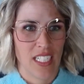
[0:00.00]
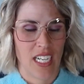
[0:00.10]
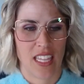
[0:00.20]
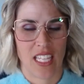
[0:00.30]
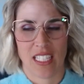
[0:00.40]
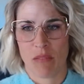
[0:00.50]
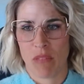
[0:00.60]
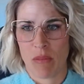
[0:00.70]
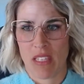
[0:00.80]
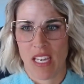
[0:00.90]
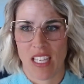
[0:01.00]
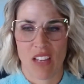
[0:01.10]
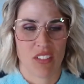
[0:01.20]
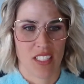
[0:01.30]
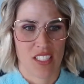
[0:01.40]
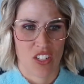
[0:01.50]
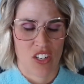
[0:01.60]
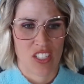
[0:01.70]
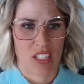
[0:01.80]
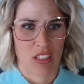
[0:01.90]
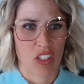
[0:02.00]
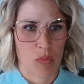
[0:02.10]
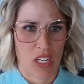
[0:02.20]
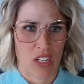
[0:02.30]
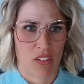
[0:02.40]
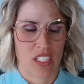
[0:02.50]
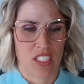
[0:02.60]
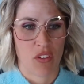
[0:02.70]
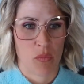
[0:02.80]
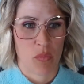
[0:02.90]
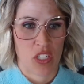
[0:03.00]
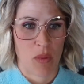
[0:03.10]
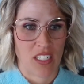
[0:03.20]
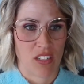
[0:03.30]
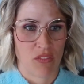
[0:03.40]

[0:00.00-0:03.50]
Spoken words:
I think that maybe that gave the listeners a little bit of a different perspective